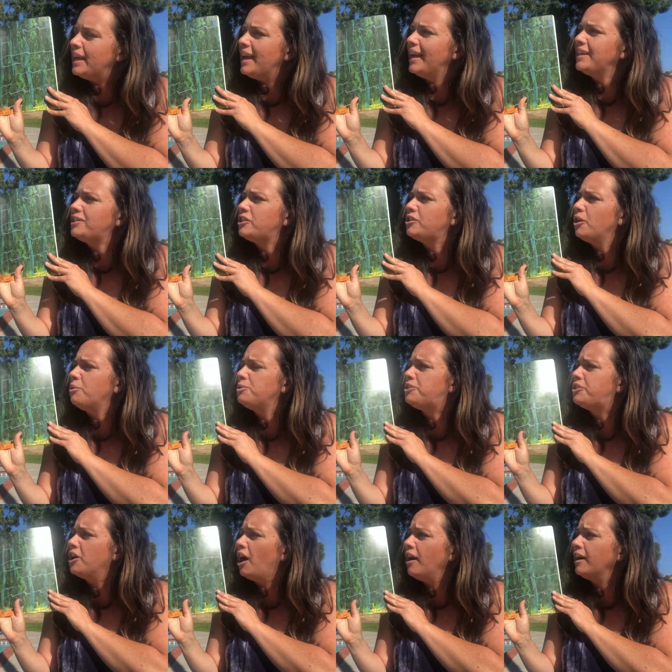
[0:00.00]
"It's so
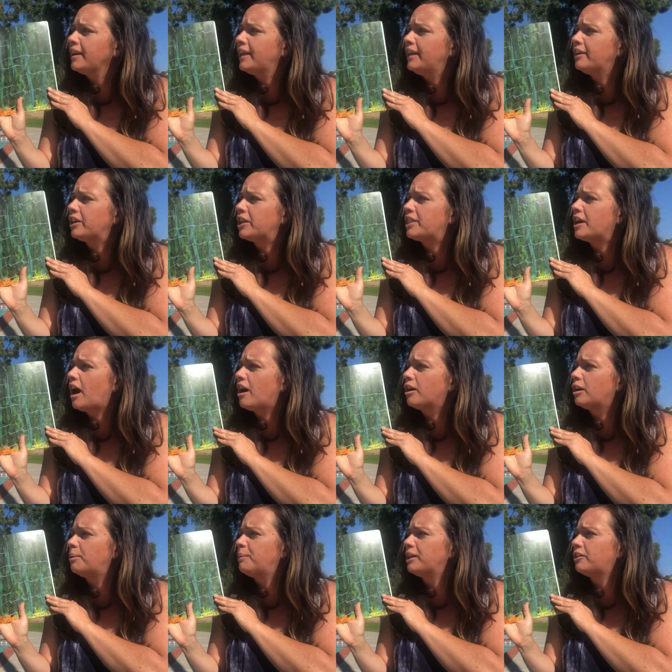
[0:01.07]
dark here," thought
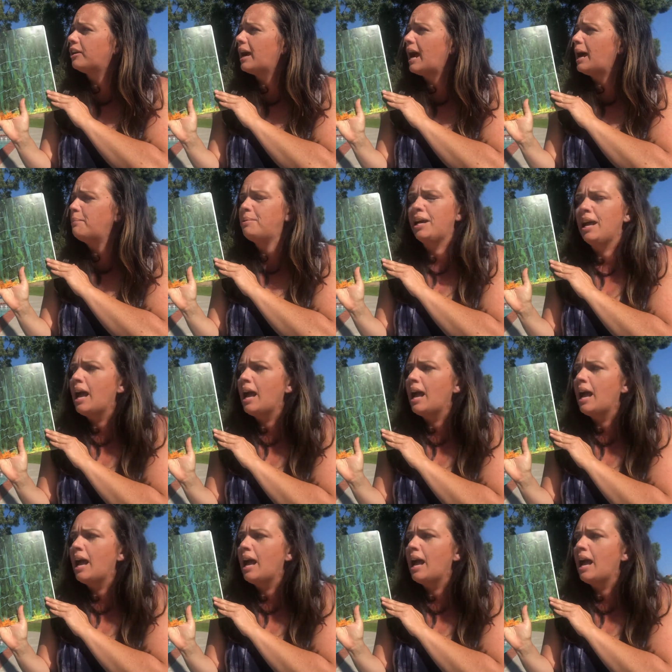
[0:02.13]
Hermit Crab.